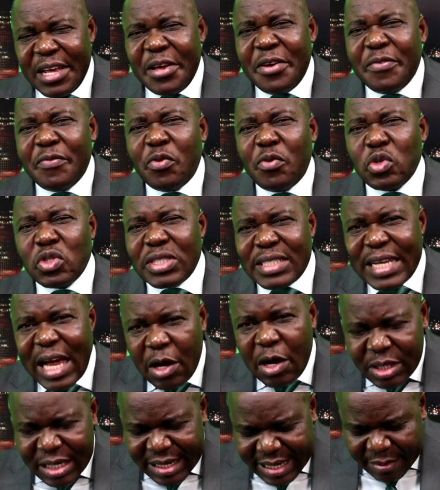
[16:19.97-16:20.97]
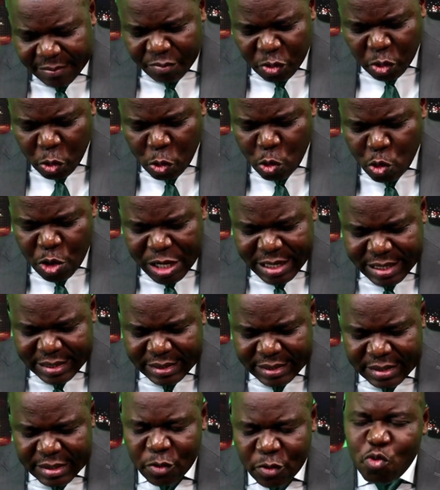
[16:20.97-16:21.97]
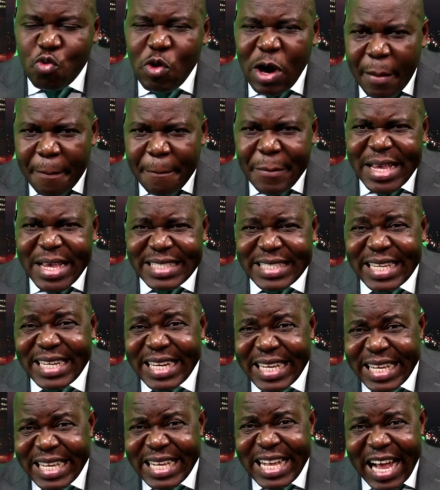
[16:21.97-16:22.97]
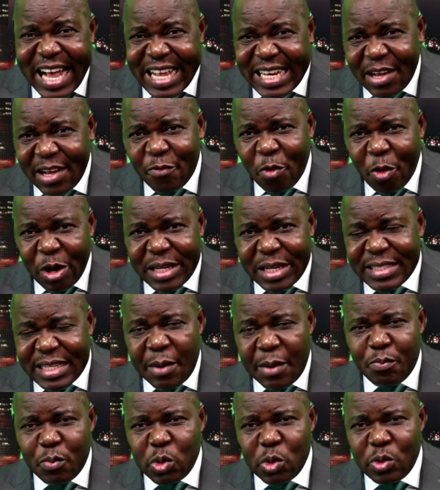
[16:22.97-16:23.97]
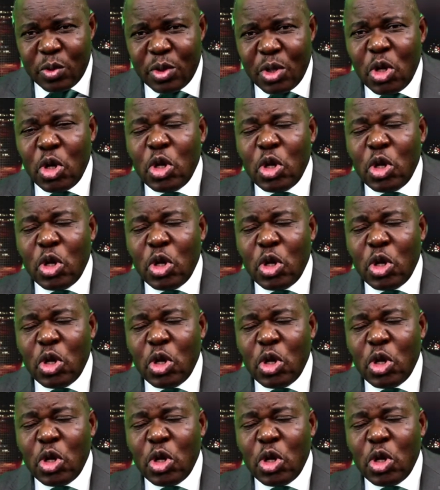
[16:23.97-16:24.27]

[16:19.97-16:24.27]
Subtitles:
for Southern Cameroonians who are based in Ghana, for example,